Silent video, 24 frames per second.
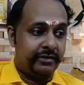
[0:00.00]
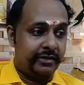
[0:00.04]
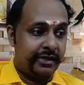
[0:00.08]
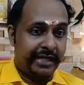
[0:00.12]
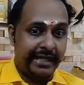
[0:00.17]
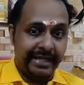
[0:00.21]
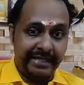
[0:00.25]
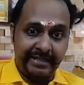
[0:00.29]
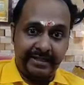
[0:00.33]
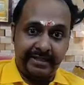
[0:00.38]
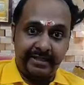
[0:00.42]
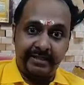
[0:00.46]

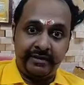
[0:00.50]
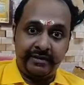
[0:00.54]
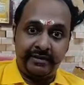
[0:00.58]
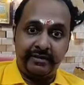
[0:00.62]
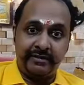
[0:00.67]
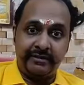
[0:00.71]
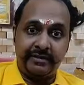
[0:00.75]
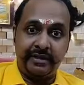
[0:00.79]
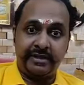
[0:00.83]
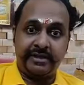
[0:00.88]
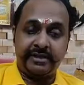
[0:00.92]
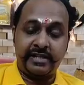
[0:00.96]
kids,
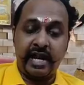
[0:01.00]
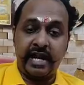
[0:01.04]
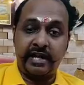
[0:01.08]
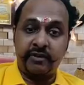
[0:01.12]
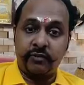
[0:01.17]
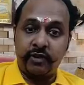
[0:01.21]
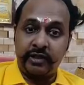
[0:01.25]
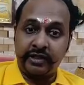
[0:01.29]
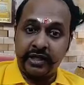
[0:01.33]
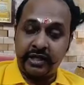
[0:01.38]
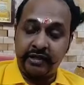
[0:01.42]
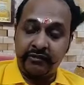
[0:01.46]
they start
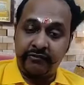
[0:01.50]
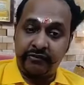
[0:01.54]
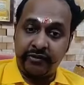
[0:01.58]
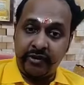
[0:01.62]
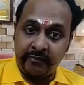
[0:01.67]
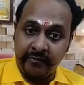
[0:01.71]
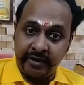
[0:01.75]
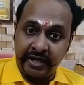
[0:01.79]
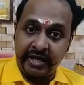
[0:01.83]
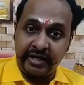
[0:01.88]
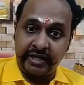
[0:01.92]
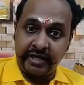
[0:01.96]
working
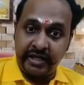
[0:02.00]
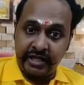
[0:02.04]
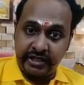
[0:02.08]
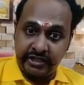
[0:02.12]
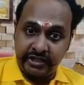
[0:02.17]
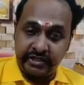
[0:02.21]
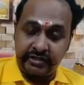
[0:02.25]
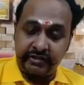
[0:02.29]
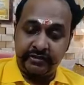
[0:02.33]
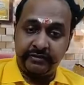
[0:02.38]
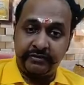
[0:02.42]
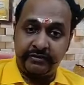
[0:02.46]
from young
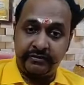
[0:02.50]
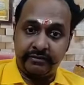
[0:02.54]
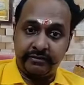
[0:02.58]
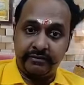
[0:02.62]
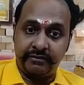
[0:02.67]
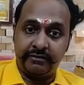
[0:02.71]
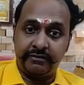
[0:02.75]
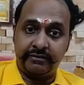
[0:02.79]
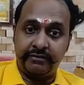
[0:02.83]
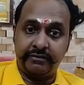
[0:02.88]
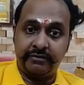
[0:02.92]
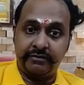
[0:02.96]
age.
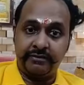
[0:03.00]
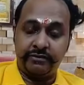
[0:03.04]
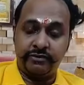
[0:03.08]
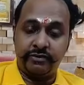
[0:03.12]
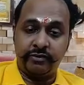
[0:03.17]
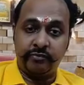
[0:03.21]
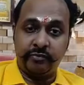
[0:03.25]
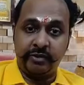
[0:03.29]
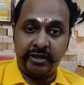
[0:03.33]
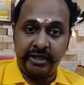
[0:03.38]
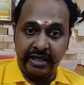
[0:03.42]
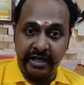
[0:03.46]

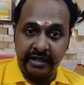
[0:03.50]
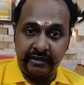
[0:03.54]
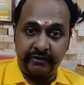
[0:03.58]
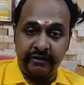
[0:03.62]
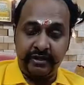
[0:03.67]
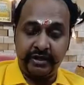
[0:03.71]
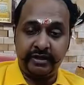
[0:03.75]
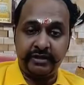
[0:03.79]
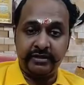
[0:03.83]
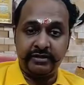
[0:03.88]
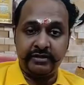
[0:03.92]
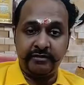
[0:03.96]
So
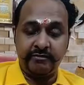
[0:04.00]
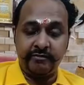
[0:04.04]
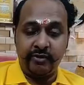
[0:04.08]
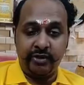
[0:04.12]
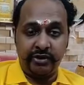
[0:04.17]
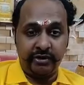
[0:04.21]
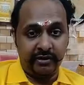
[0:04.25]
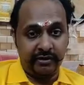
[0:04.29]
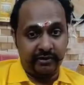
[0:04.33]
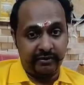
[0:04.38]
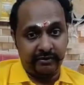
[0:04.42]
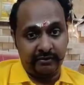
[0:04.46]
pediatric is
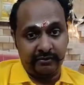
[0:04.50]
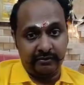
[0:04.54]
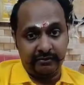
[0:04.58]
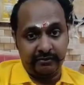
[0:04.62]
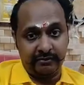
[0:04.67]
important.